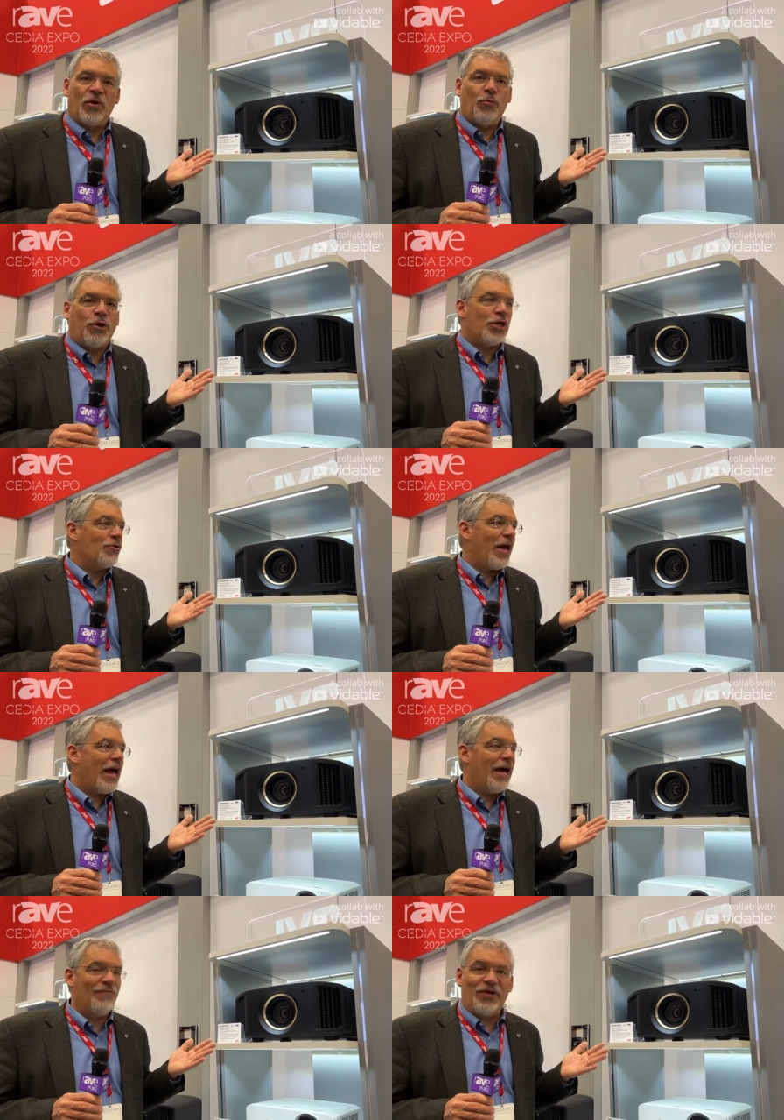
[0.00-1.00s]
where you
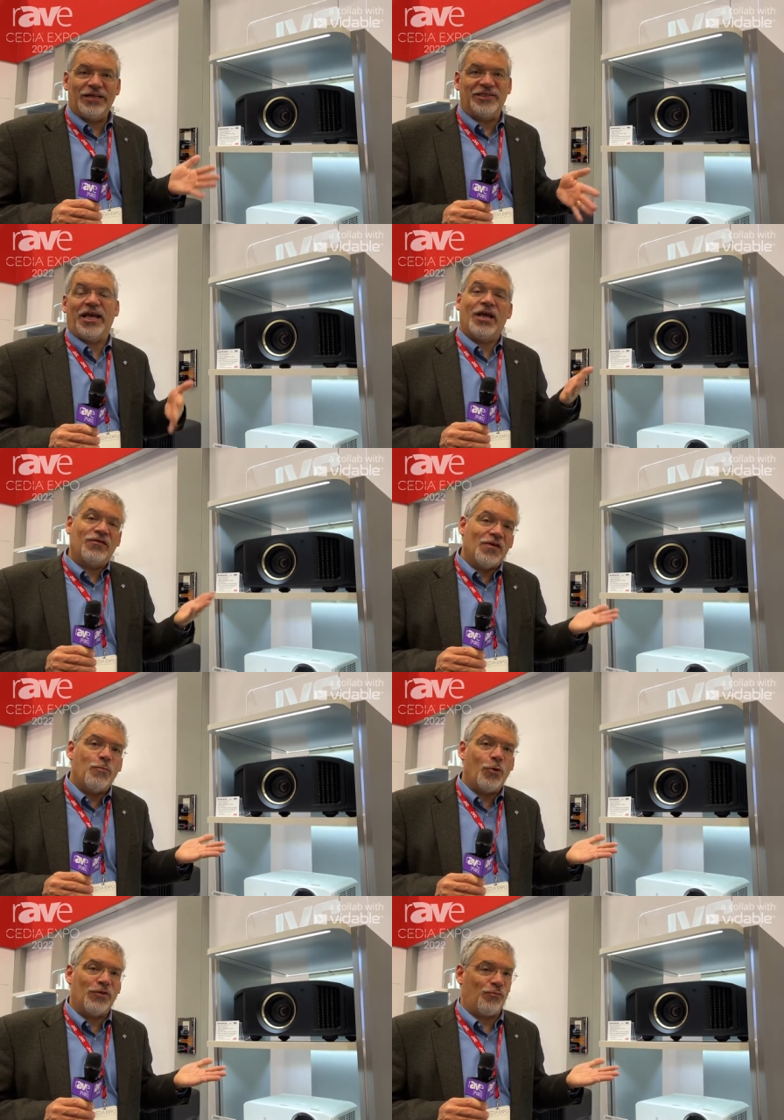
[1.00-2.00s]
have, uh, say, a
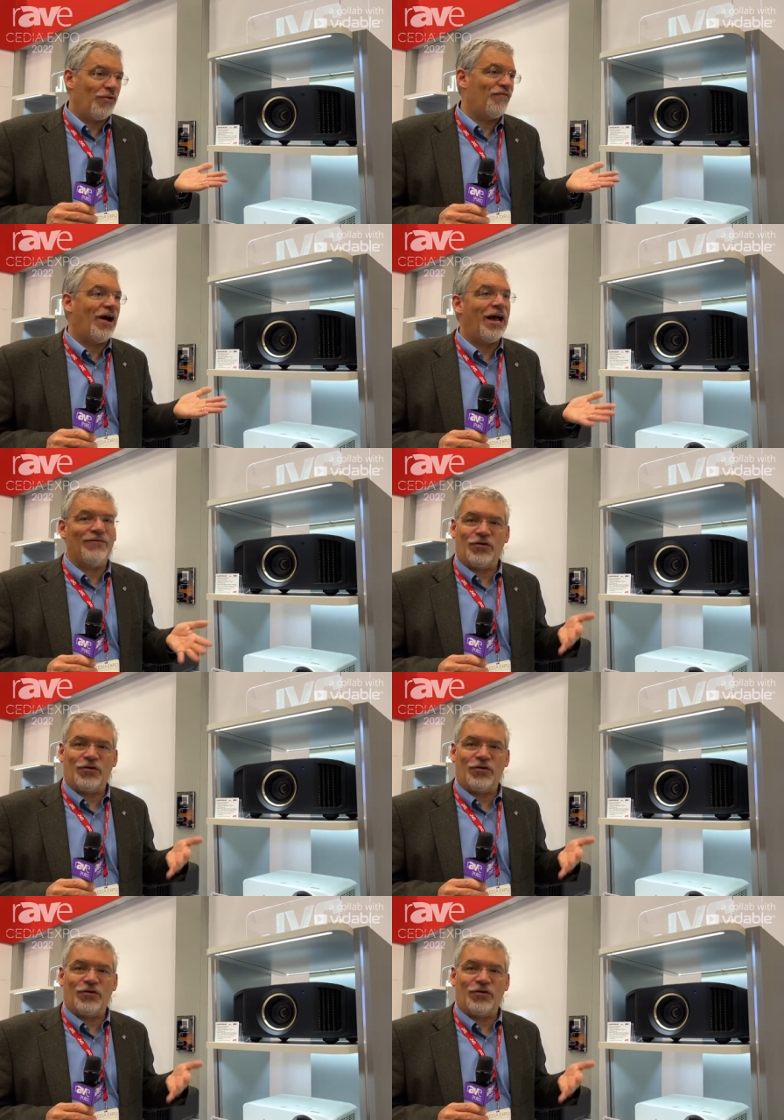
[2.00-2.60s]
2.35